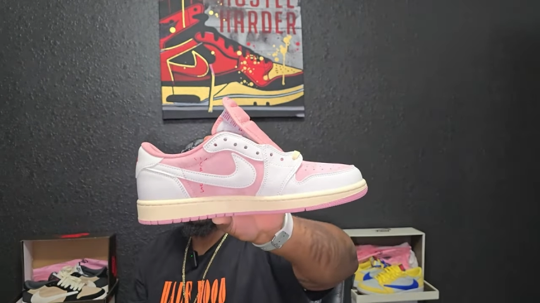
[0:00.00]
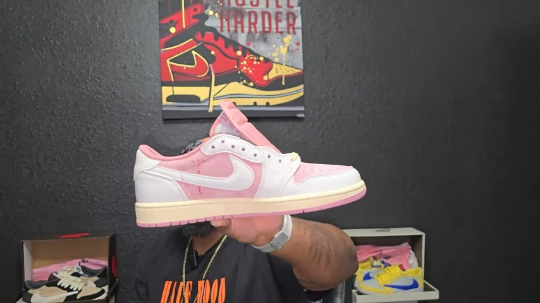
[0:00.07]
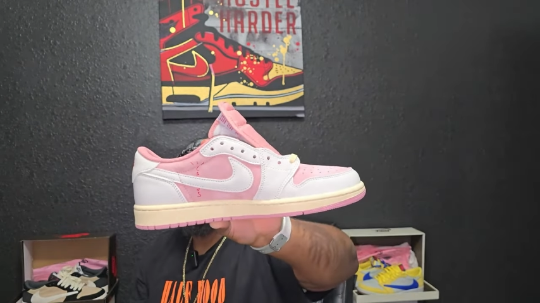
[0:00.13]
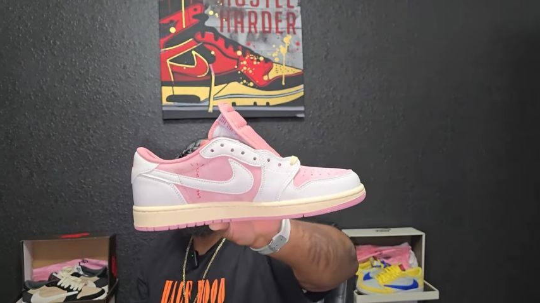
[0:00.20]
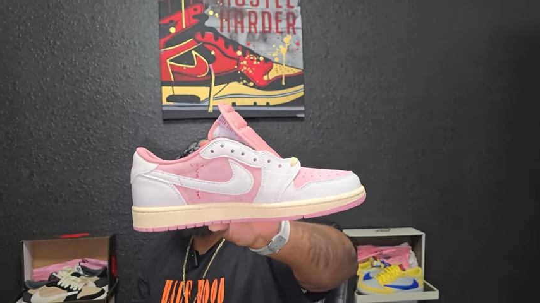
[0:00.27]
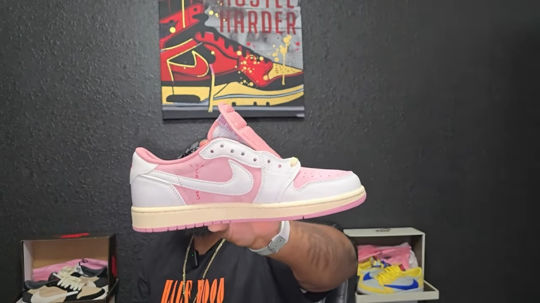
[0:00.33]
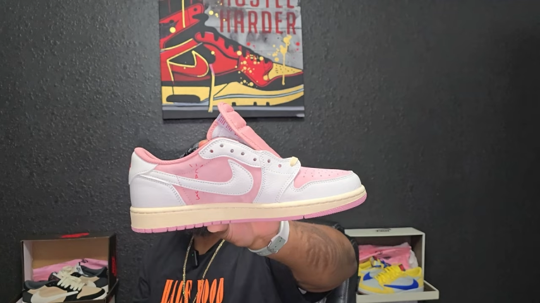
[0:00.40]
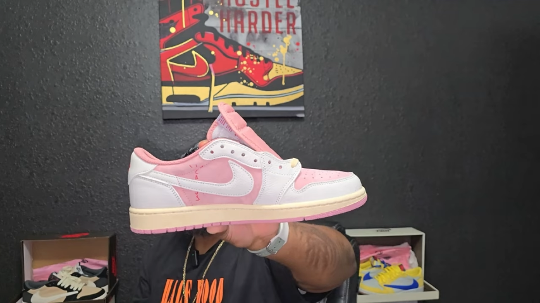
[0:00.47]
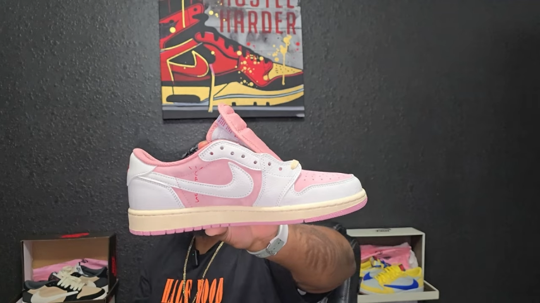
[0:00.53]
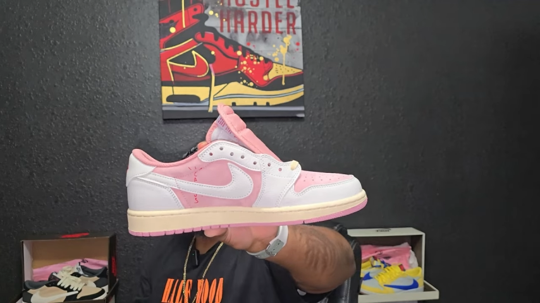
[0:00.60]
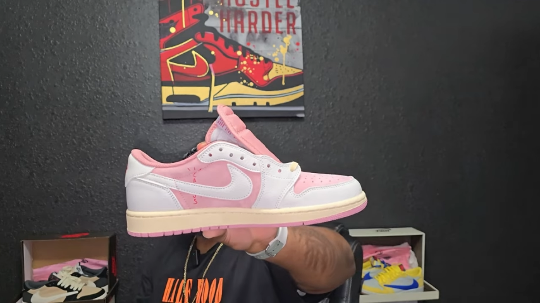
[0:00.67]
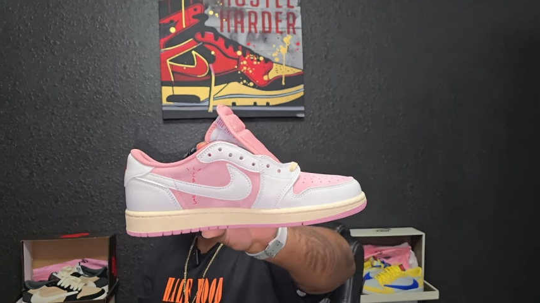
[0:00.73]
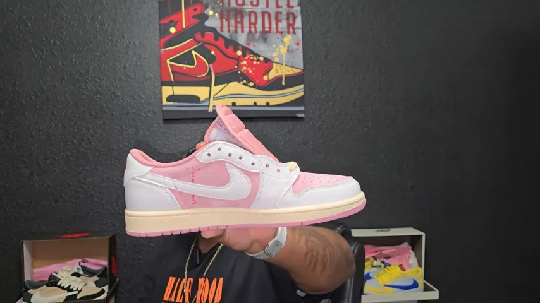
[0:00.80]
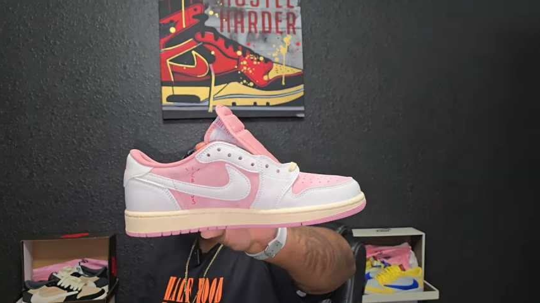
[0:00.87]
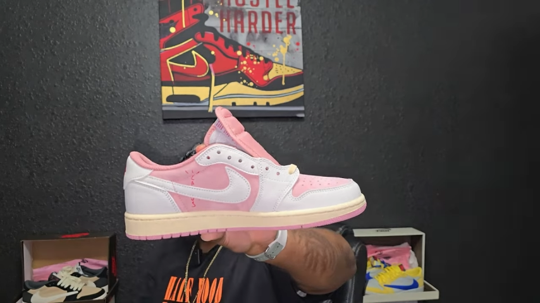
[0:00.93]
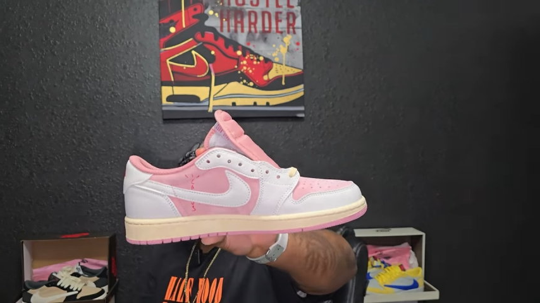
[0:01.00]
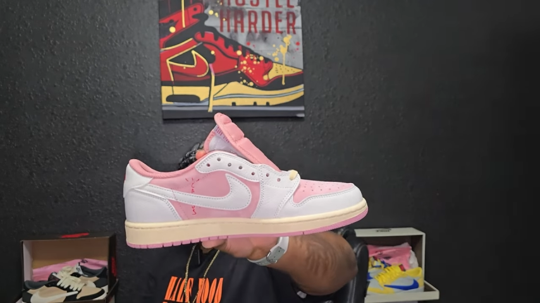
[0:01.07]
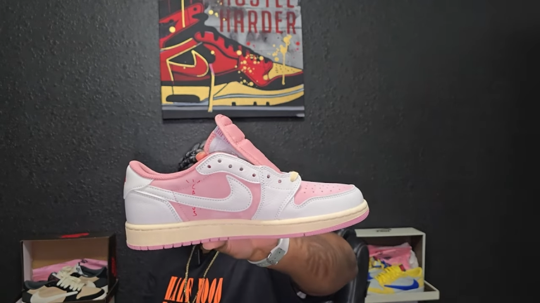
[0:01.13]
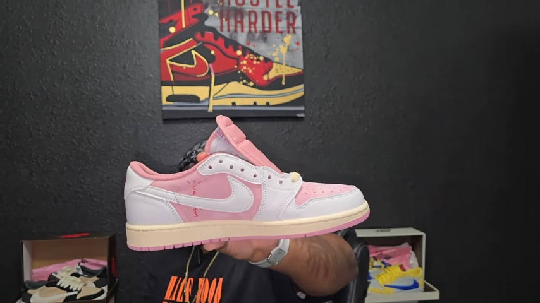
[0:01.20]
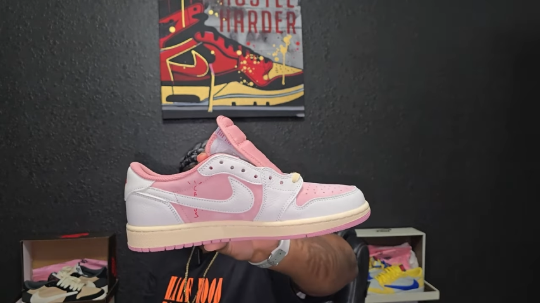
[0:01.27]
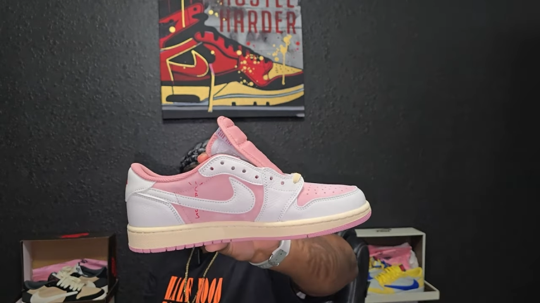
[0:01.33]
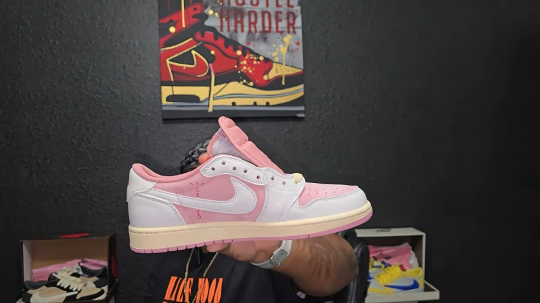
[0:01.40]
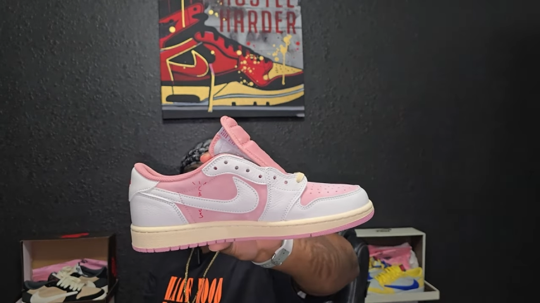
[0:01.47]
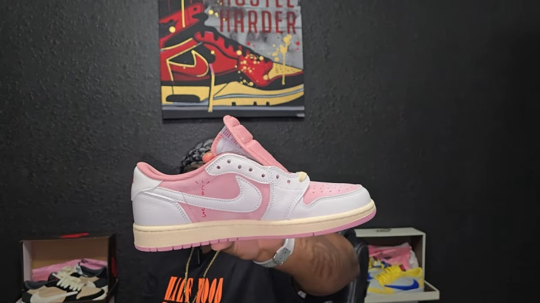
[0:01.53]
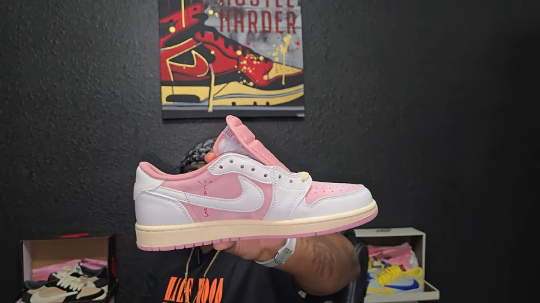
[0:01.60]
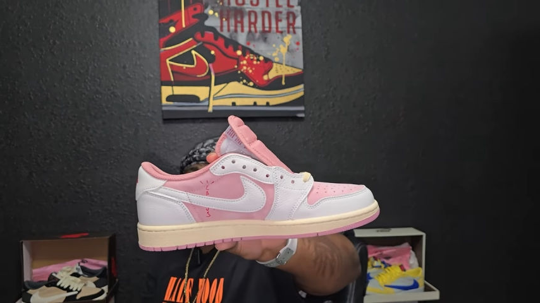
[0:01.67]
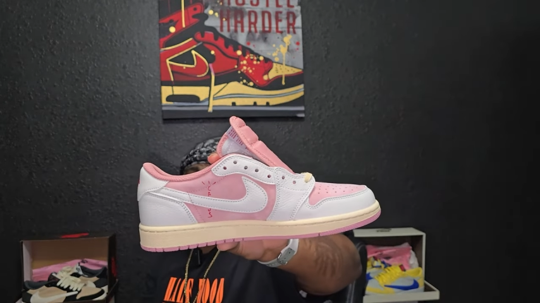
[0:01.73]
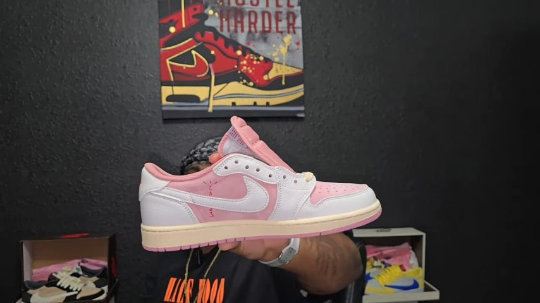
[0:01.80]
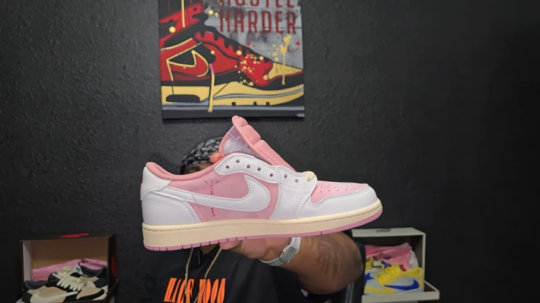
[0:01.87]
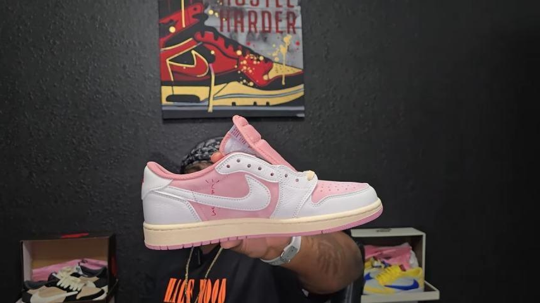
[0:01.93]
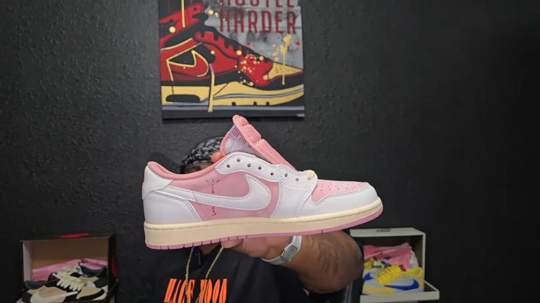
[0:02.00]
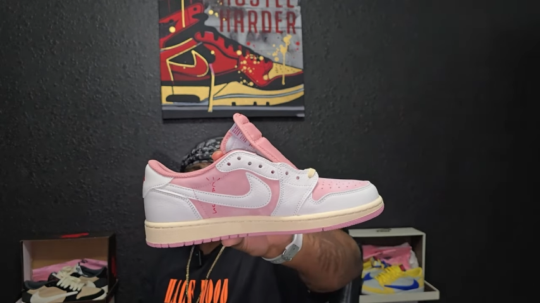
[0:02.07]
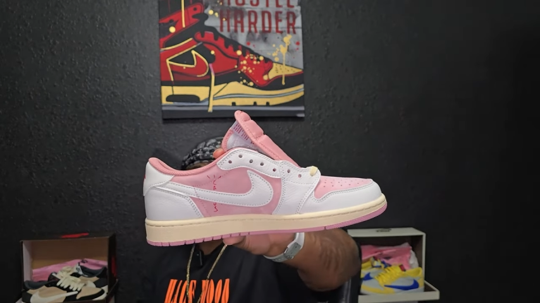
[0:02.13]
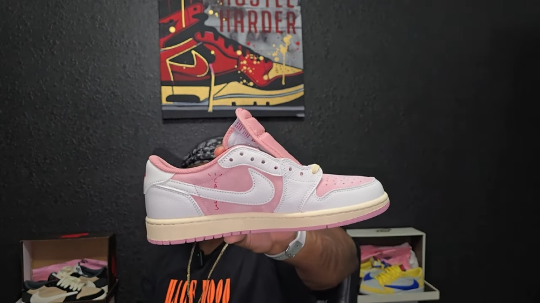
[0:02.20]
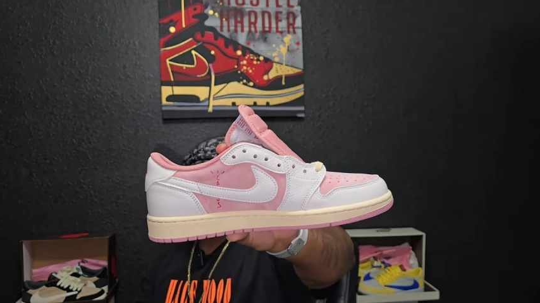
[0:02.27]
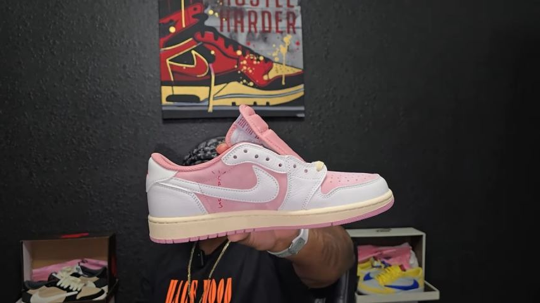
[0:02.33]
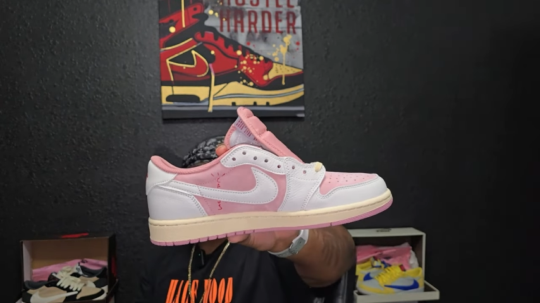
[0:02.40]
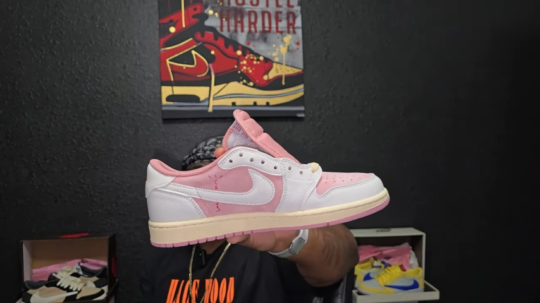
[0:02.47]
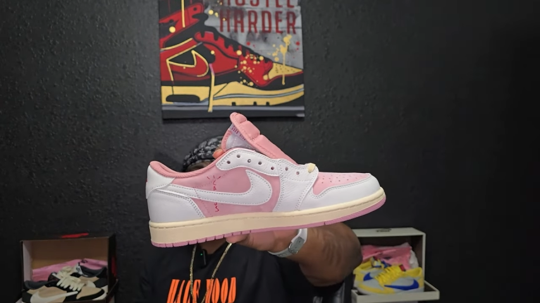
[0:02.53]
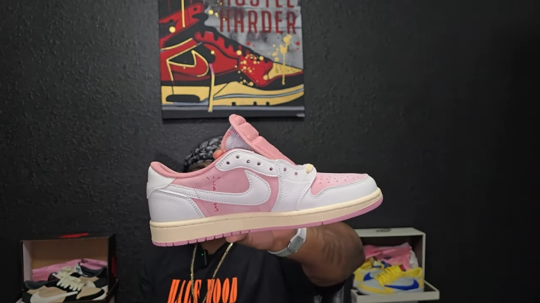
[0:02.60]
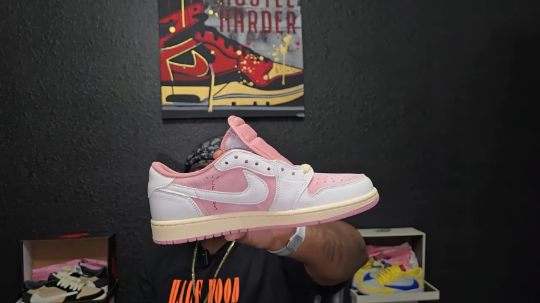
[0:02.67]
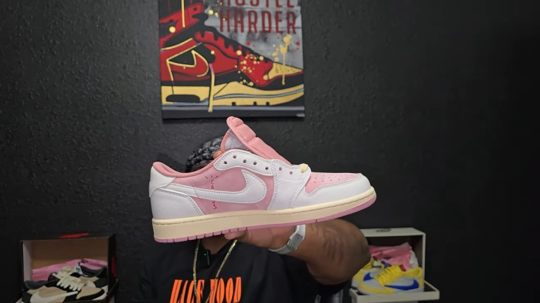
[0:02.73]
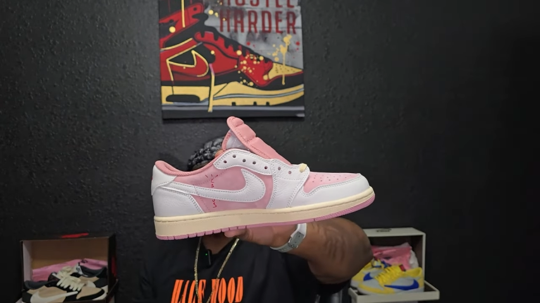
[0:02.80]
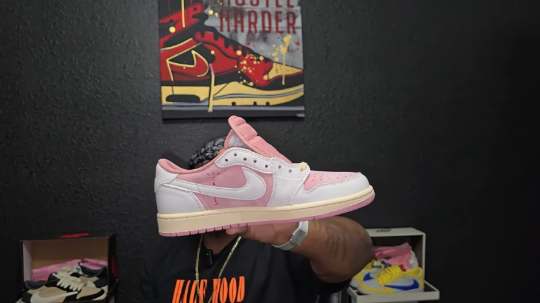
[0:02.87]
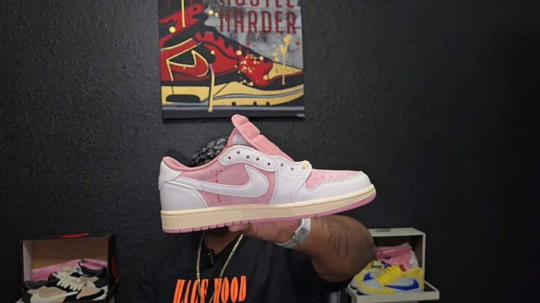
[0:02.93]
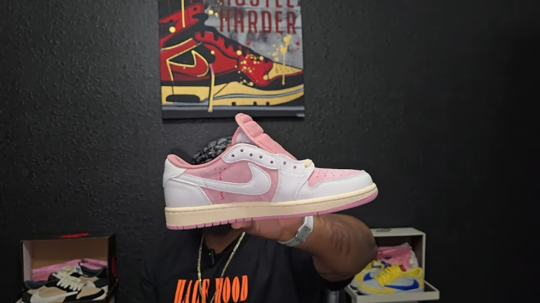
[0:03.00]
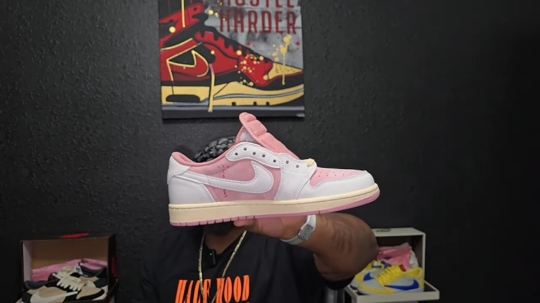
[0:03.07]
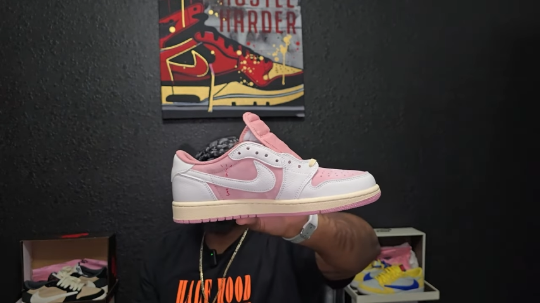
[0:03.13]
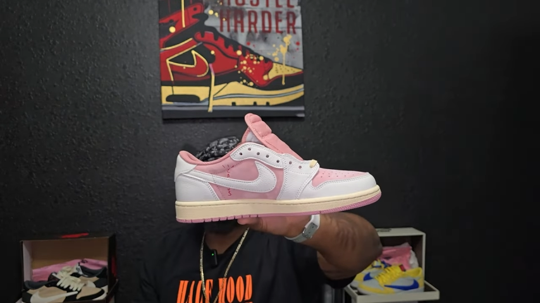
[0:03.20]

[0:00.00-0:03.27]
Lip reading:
Nobody's mouth can be seen.